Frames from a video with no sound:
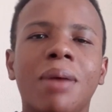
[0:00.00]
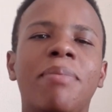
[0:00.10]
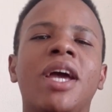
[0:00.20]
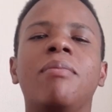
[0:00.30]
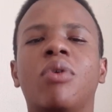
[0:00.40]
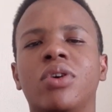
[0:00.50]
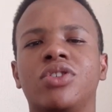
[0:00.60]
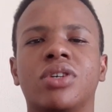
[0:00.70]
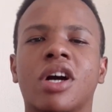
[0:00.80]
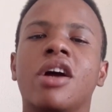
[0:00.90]
pain points
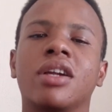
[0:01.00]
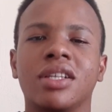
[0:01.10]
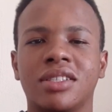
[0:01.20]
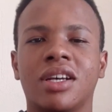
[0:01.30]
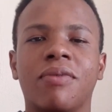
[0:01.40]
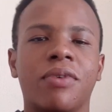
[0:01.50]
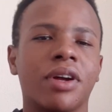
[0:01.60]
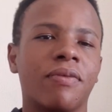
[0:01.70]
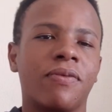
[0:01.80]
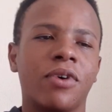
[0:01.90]
you're currently
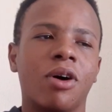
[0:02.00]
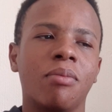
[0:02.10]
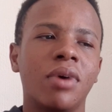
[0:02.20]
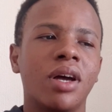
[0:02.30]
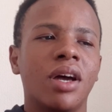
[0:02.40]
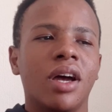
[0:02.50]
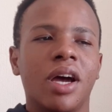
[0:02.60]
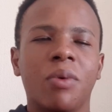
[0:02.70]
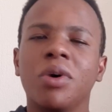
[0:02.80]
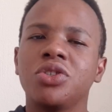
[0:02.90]
suffering from,
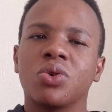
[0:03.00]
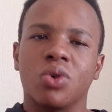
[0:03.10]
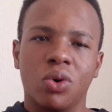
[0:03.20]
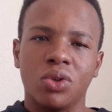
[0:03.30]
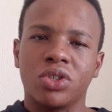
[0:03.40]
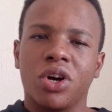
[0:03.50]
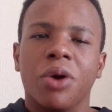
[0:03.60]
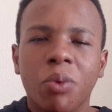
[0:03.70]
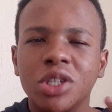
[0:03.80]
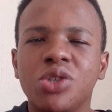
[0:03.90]
and what your goals are,
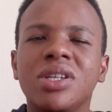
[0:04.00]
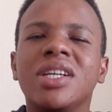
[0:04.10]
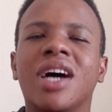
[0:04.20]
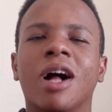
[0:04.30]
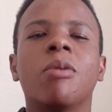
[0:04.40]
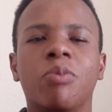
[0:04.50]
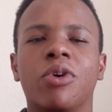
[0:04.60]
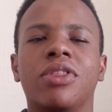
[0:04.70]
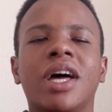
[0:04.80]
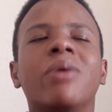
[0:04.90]
and what you need help
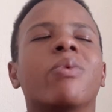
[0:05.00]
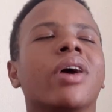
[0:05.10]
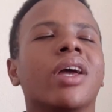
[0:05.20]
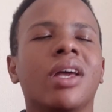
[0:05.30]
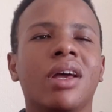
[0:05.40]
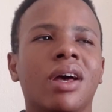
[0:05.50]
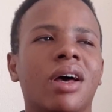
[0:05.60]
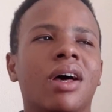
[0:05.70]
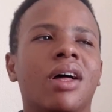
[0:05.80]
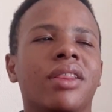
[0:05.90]
with. That way
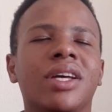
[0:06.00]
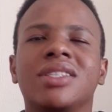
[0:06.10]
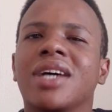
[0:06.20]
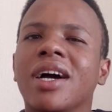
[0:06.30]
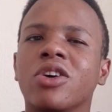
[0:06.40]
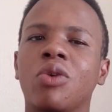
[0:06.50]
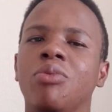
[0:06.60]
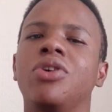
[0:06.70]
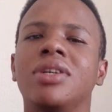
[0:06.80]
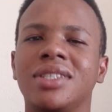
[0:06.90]
the entire
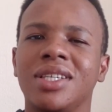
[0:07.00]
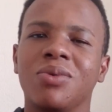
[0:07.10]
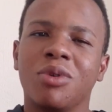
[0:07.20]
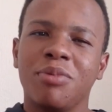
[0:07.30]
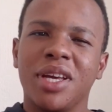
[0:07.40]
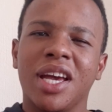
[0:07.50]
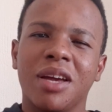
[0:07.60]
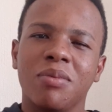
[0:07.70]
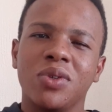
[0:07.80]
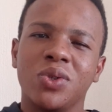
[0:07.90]
community will be
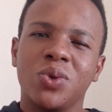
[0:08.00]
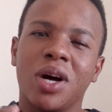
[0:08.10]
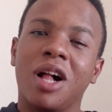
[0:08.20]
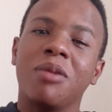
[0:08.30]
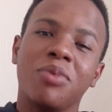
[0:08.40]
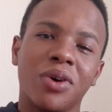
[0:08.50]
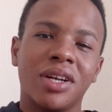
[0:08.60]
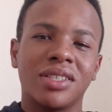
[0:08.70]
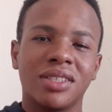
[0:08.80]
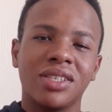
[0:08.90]
able to help you and
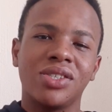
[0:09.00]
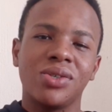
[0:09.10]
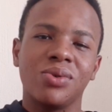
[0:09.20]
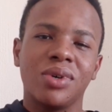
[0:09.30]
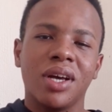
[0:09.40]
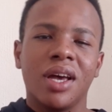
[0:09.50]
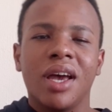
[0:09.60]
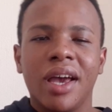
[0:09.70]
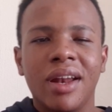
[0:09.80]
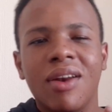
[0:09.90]
assist you.
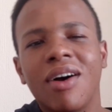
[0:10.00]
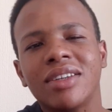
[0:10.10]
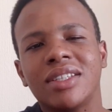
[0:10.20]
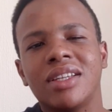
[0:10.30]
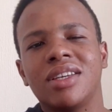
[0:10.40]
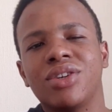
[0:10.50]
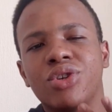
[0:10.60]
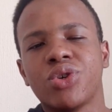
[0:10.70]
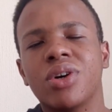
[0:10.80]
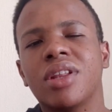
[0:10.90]
And lastly,
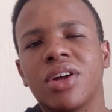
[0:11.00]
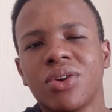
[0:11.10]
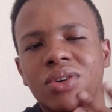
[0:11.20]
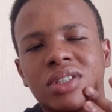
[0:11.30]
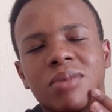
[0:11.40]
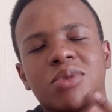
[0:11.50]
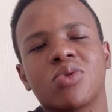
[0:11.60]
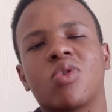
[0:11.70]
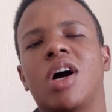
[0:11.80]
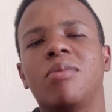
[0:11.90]
ensure that you're
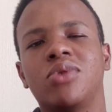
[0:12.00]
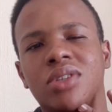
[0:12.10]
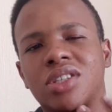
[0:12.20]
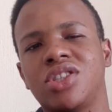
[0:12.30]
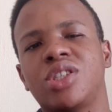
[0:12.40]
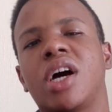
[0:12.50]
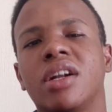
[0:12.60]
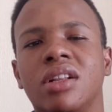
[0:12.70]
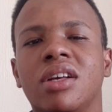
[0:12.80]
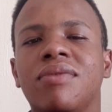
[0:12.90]
subscribed to this
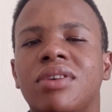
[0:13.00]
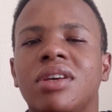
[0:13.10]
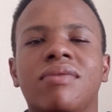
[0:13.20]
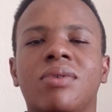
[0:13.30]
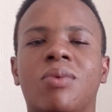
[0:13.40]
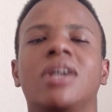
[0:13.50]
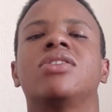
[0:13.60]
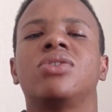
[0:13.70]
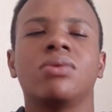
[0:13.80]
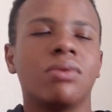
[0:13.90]
channel if you even
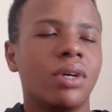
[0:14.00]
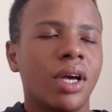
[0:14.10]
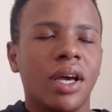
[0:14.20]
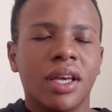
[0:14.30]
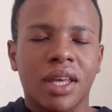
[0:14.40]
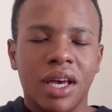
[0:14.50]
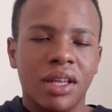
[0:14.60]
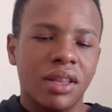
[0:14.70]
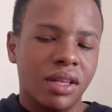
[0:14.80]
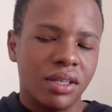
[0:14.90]
want to
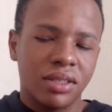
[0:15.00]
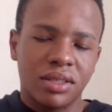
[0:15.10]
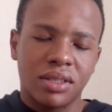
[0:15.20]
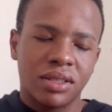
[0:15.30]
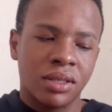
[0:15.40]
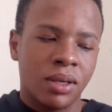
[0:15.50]
get this